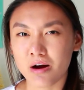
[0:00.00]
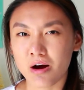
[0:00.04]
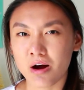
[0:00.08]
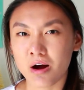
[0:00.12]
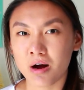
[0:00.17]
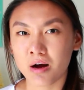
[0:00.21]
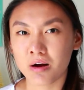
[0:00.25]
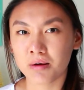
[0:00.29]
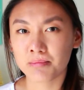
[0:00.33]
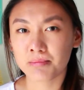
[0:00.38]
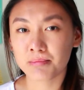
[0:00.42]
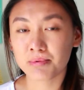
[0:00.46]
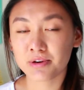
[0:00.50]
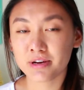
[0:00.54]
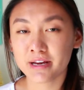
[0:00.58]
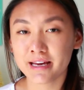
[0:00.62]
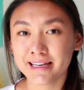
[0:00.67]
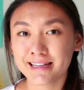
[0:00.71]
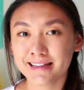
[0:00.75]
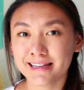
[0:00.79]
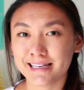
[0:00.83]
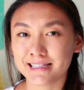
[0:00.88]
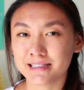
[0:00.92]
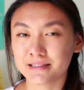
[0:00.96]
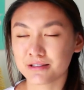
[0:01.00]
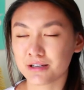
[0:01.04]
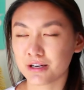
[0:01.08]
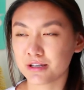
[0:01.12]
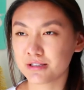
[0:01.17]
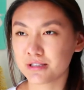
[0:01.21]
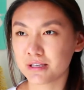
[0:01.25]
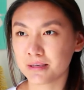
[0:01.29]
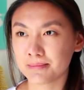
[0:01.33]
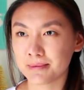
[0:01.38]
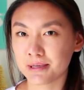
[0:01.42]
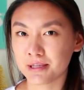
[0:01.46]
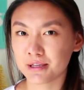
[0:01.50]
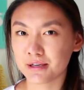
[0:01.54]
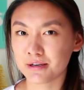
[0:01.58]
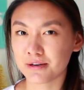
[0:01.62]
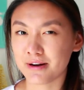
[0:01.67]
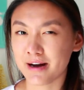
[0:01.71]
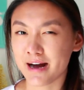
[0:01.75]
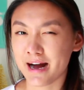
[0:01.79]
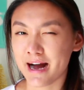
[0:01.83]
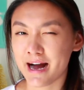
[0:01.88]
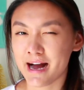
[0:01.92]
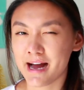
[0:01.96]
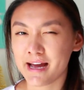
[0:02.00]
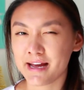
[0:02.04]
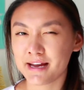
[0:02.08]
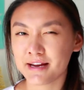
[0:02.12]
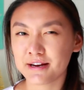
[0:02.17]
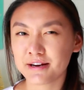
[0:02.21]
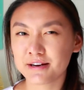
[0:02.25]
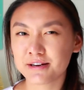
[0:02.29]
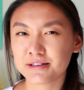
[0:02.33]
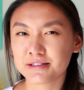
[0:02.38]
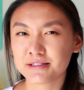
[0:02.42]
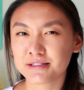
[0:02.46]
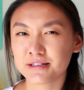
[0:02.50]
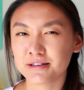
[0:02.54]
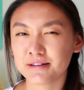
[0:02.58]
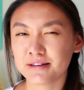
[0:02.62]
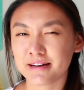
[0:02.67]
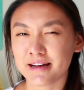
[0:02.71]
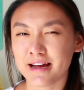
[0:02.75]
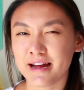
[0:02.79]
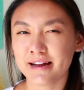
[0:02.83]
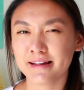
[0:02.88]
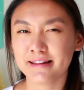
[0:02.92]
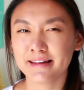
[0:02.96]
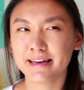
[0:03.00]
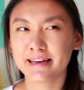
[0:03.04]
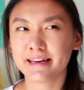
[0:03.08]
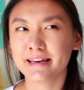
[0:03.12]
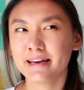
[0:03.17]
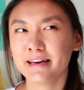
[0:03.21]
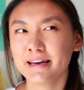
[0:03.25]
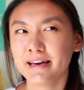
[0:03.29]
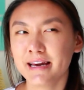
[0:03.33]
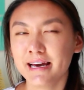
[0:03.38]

ombre that starts up a little higher, so they're kind of like,